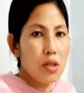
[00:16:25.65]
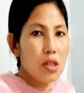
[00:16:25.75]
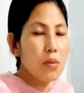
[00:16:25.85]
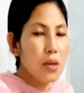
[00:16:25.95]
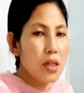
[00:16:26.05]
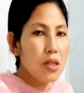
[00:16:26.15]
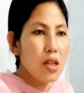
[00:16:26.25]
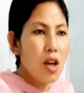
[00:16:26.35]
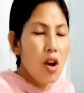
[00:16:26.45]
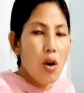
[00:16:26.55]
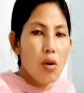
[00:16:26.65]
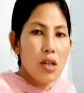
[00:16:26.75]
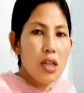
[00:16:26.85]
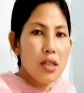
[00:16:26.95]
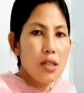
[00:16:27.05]
It means
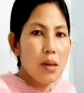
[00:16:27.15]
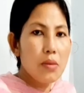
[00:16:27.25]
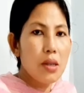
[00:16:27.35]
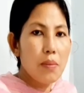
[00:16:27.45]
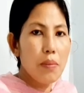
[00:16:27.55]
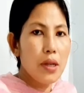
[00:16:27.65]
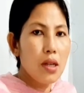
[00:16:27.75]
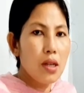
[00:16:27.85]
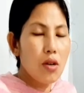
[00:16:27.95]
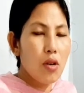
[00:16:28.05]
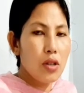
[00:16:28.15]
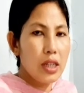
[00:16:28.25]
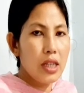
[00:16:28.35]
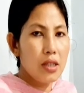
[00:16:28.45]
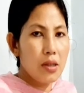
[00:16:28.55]
only some simple
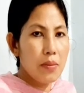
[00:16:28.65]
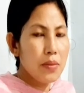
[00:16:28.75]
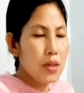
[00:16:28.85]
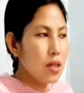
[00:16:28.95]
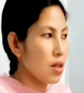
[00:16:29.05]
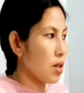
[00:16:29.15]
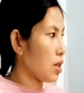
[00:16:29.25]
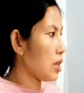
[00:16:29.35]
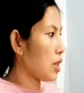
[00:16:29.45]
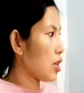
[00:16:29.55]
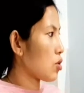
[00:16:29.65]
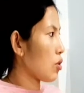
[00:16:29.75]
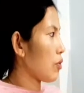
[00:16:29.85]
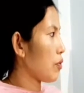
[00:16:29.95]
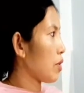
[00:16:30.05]
organisms, in case
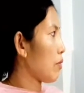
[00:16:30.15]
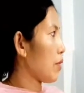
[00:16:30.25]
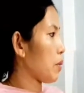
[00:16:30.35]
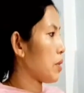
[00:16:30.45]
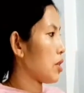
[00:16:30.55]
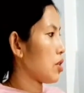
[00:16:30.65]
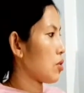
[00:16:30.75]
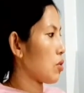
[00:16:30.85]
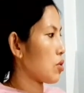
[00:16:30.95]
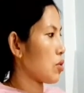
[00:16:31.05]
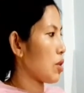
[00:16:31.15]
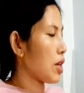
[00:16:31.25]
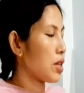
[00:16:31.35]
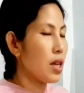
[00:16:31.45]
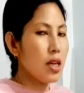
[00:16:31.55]
of fragmentation also,
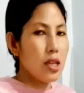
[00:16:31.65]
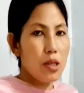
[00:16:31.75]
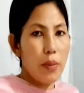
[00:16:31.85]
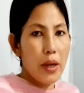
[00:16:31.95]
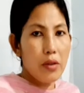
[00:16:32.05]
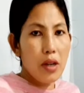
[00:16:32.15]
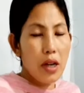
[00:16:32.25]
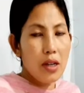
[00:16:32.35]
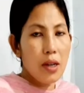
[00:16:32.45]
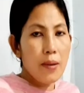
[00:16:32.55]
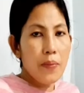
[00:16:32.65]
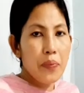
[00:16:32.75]
like Spirogyra,